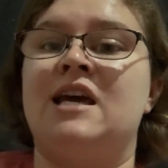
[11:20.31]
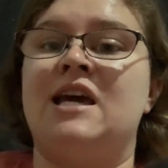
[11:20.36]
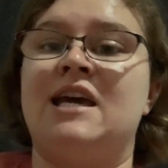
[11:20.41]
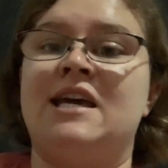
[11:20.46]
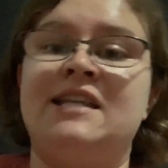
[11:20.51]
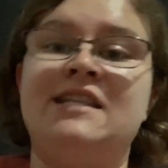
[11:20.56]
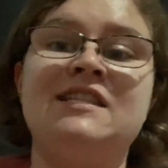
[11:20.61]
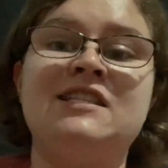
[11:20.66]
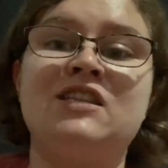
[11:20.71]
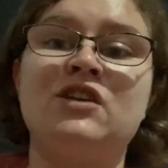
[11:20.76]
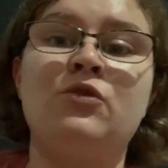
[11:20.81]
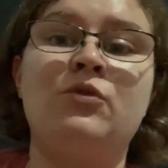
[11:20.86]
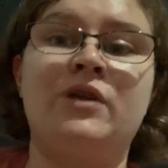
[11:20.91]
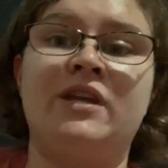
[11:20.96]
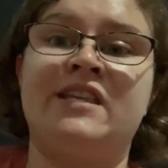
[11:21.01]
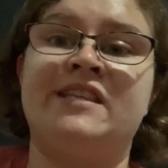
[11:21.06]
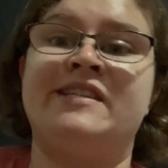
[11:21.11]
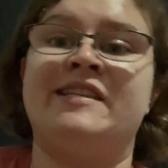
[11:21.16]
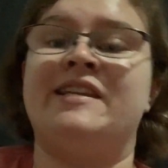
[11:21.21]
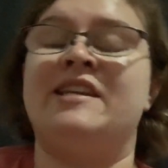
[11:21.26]
it's so
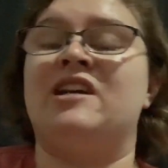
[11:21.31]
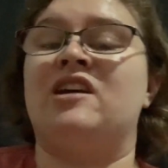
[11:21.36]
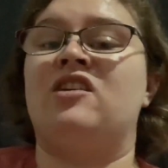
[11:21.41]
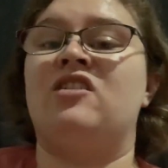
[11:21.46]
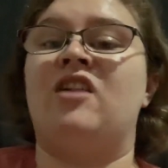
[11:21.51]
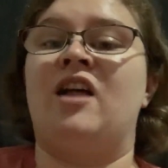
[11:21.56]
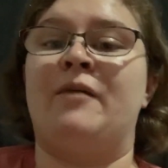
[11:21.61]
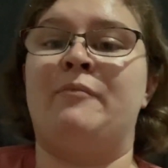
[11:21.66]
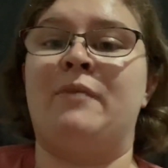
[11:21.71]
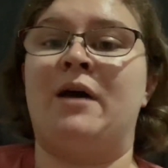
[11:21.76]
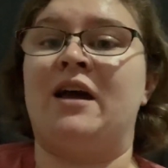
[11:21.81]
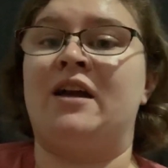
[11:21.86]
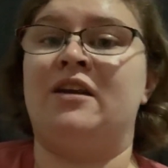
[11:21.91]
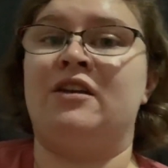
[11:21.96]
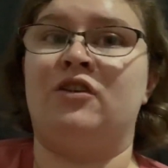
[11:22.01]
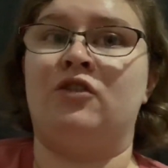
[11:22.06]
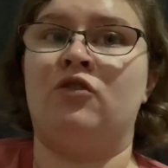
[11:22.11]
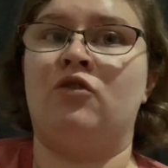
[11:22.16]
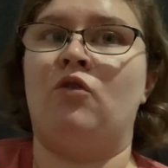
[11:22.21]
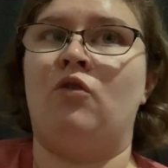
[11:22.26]
easy to climb back
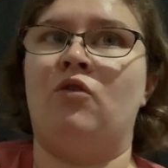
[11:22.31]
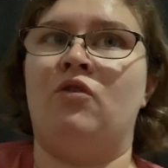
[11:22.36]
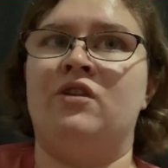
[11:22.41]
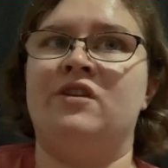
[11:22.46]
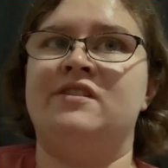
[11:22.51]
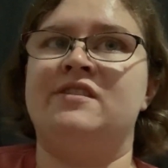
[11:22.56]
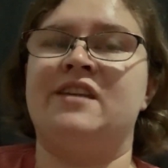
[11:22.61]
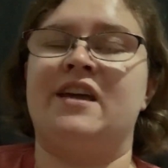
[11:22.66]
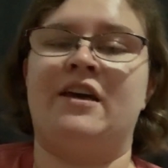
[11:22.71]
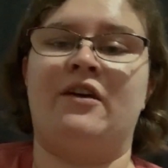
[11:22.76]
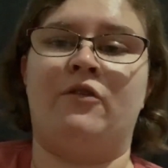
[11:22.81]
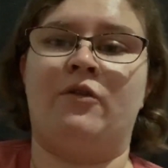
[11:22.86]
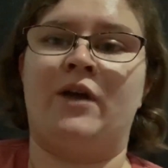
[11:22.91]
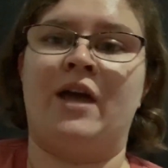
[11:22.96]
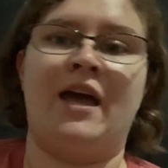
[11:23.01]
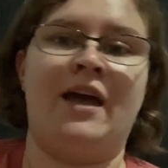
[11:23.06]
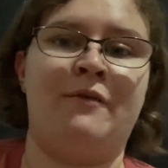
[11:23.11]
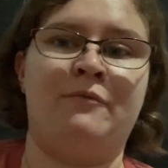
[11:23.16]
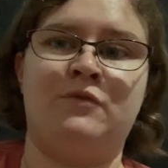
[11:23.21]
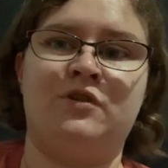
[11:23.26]
in your hole and say,
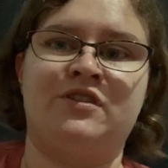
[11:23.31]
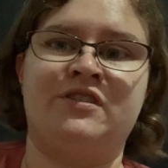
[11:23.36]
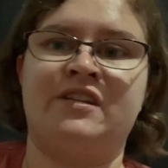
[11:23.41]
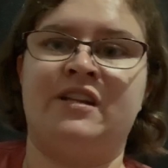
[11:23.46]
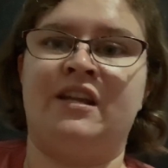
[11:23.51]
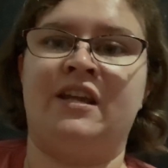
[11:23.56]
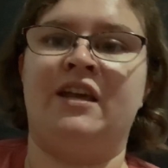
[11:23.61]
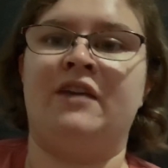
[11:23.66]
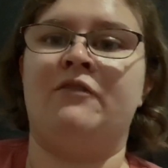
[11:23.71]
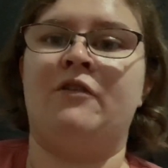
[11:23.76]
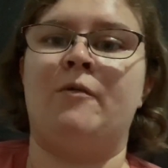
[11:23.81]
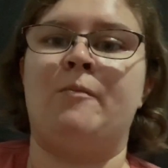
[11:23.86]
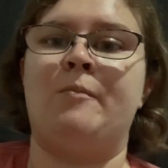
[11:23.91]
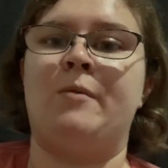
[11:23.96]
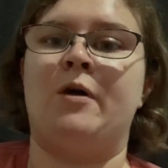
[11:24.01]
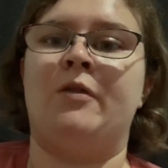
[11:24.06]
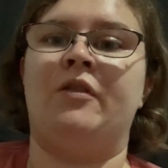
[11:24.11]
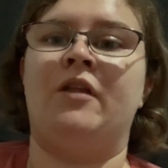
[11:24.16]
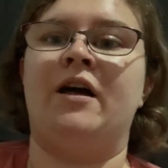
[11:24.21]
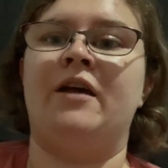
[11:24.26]
okay, I'm just going to give up
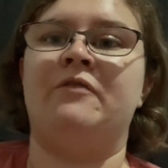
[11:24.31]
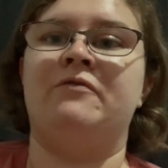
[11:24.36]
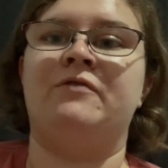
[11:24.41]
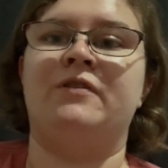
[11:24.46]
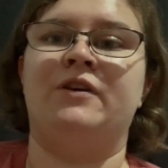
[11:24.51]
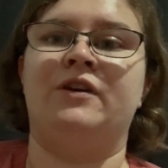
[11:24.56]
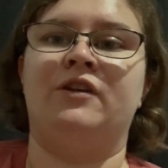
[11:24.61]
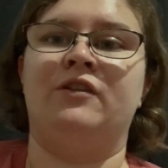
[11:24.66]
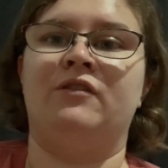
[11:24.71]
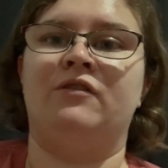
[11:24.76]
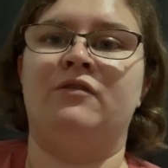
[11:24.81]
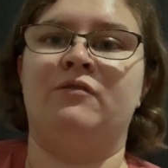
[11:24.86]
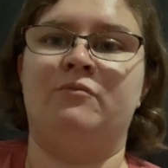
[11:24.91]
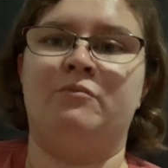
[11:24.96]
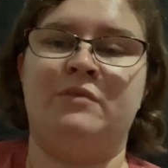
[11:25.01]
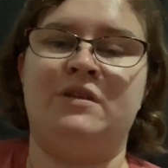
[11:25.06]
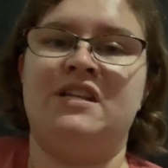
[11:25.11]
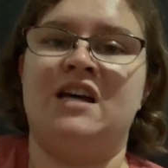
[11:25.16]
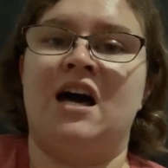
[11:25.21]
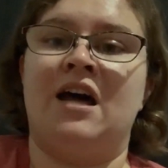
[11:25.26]
on life and
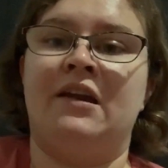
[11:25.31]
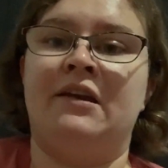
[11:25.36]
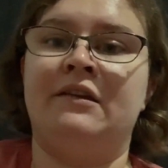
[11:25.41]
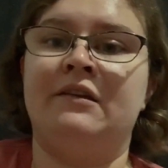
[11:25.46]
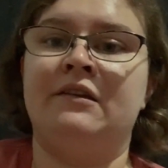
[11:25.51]
be done.